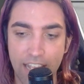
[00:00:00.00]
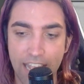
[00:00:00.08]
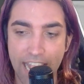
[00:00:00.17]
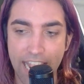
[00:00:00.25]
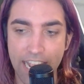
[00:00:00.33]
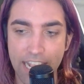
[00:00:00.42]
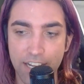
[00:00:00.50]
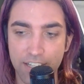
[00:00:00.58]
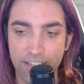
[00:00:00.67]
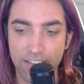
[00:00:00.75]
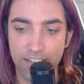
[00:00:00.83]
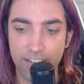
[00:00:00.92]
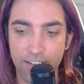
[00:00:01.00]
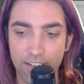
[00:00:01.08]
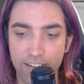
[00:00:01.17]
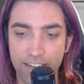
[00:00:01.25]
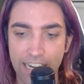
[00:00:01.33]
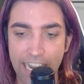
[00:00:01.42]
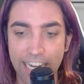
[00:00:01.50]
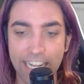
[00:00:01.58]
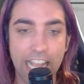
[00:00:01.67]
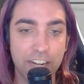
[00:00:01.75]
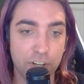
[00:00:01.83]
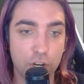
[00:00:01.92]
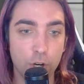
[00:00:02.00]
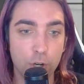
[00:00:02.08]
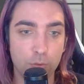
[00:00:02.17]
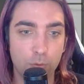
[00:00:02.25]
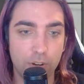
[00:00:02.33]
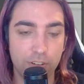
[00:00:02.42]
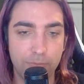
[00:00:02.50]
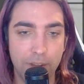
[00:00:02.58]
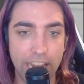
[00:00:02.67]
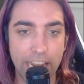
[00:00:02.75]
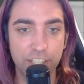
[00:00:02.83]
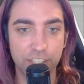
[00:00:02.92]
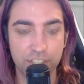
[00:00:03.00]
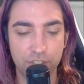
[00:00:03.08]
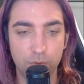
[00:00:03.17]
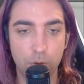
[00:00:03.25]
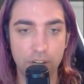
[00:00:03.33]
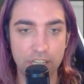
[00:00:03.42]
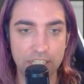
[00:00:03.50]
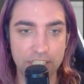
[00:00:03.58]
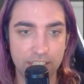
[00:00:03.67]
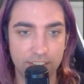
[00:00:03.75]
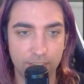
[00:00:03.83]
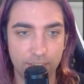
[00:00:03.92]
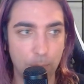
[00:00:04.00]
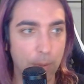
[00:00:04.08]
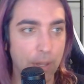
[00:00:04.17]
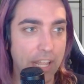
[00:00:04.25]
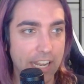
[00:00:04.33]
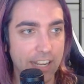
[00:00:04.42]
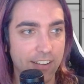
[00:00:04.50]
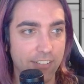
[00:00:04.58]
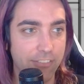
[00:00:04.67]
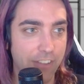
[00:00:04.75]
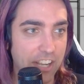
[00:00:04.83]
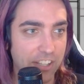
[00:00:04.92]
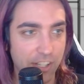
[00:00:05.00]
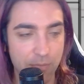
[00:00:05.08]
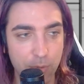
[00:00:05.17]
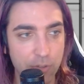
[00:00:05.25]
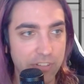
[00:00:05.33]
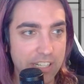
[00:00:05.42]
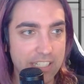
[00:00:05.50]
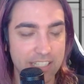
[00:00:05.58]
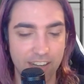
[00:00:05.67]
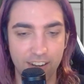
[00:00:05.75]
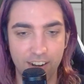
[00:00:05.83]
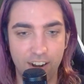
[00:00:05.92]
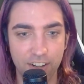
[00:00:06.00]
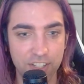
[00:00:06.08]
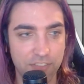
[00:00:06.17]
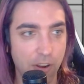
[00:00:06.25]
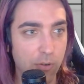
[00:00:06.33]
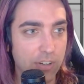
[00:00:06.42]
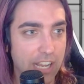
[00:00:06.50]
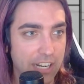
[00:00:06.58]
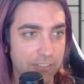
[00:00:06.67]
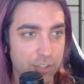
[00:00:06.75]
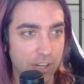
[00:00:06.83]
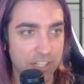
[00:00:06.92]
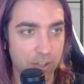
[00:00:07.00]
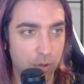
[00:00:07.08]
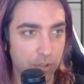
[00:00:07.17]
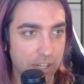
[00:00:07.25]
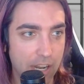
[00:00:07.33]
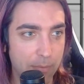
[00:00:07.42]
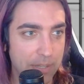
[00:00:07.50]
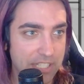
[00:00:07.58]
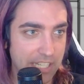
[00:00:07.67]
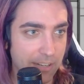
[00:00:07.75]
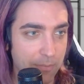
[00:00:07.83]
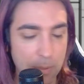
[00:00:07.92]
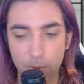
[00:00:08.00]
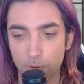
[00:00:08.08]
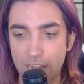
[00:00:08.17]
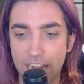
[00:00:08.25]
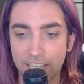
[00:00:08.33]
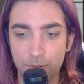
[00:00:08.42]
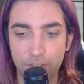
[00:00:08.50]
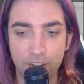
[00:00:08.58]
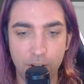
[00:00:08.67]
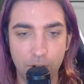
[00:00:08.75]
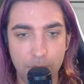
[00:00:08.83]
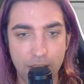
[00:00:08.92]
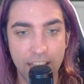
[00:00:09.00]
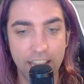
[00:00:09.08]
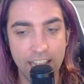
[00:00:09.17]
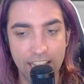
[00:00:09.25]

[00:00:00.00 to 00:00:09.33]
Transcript: And it kind of occurred, one of my agents was playing violent movies on his phone, kind of trying to hold it up and seeing if people reacted when they go by.